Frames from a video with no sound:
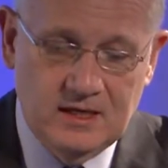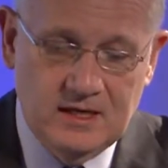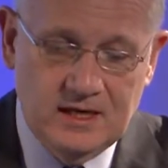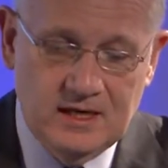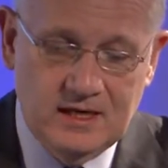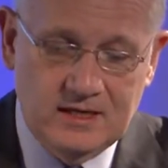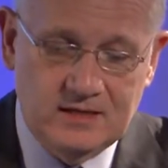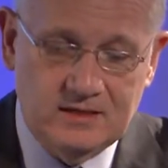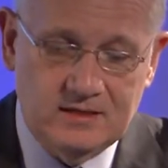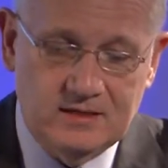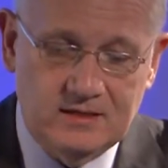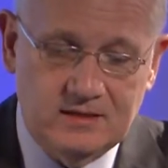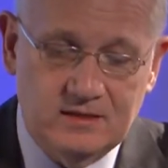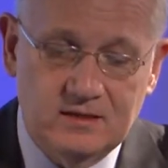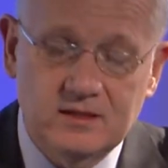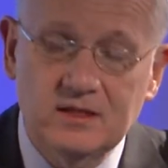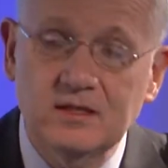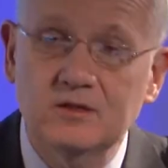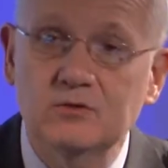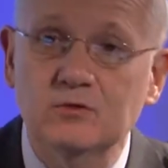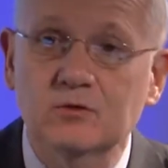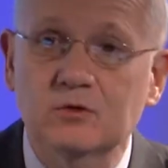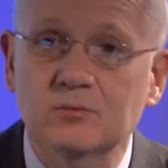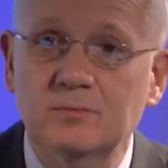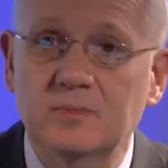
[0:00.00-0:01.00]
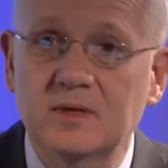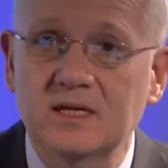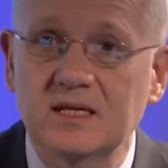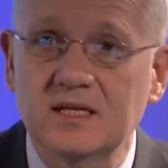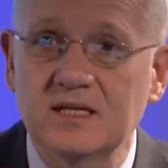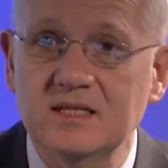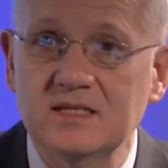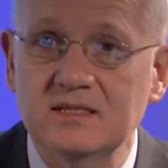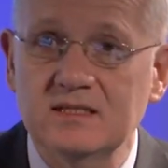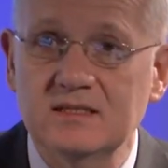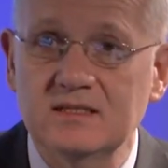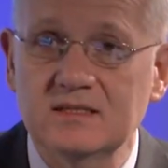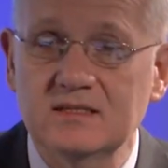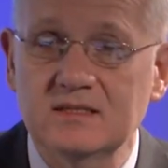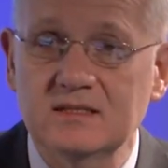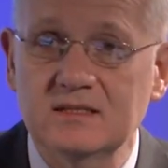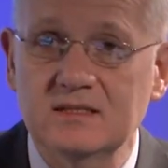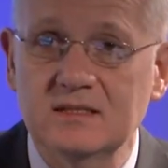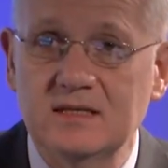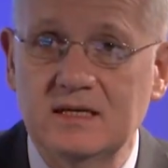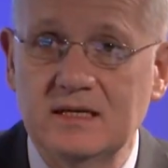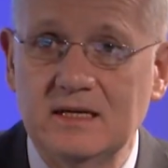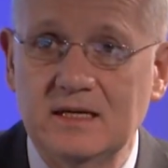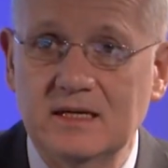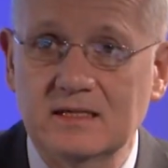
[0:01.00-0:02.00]
and it took place
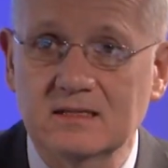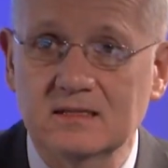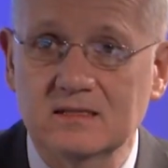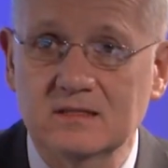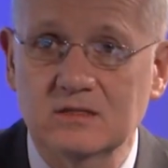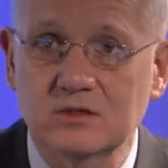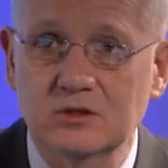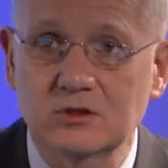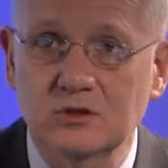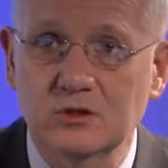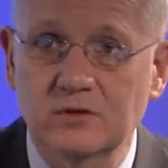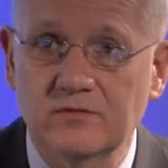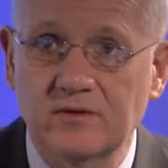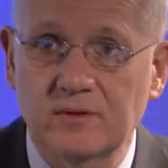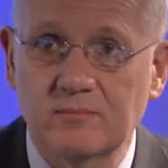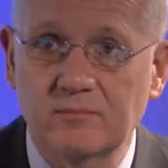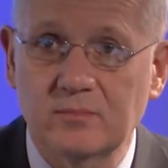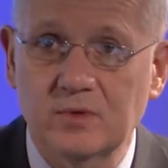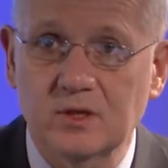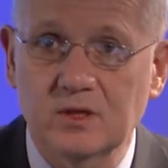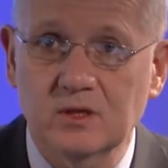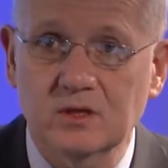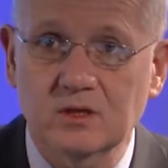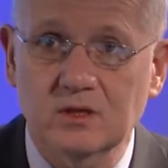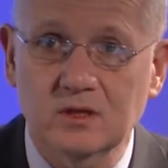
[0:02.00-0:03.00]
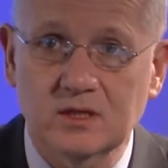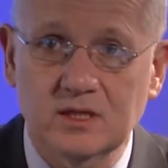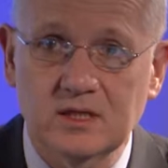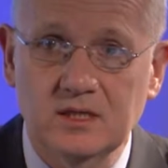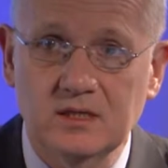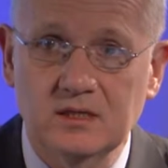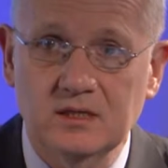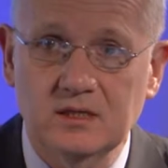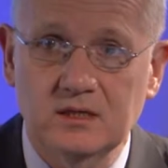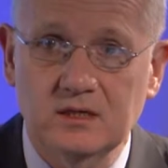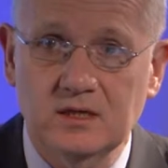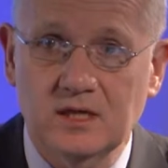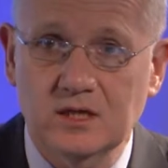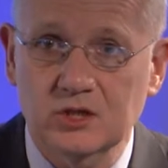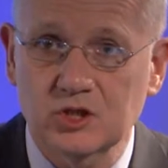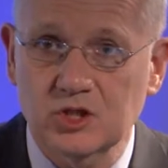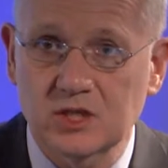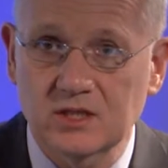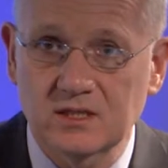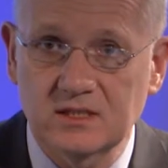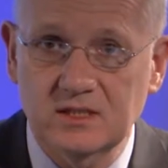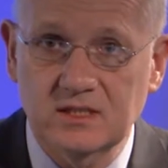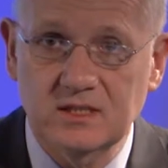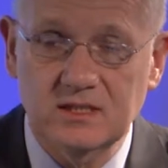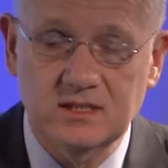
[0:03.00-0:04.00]
last November in
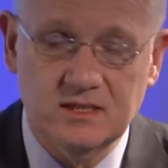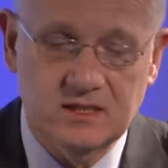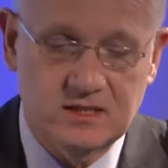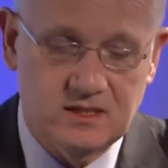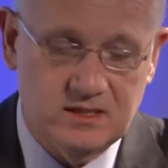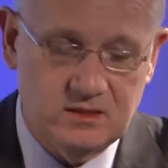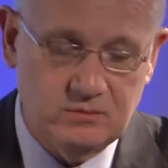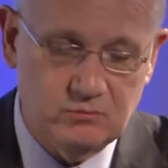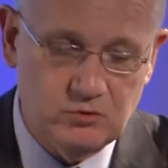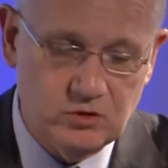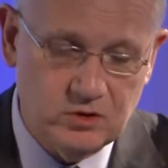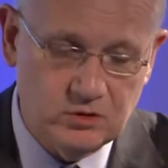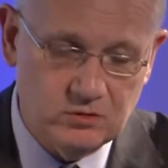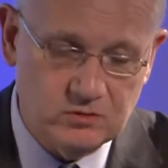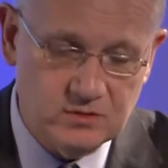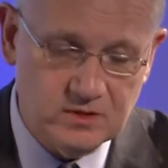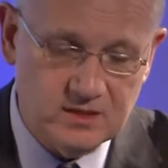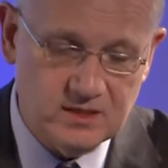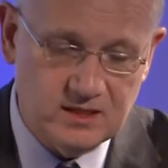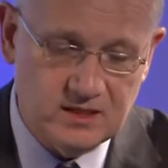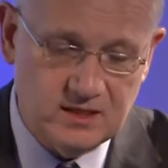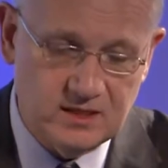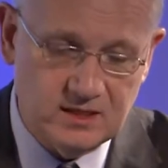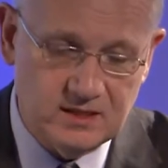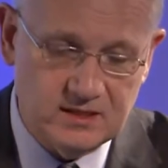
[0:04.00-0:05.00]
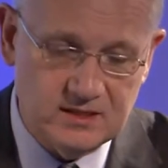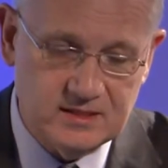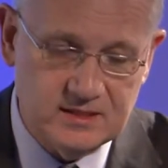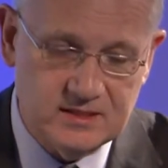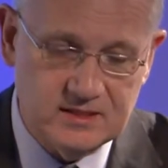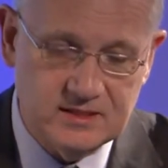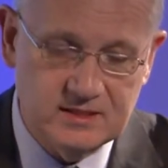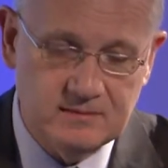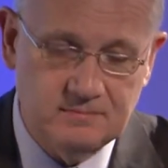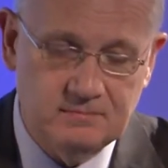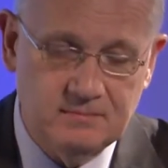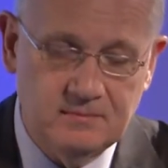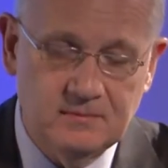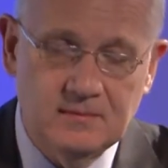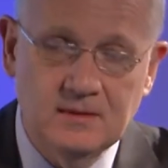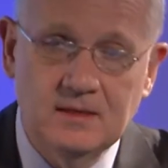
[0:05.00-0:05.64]
Argentina, in Buenos Aires.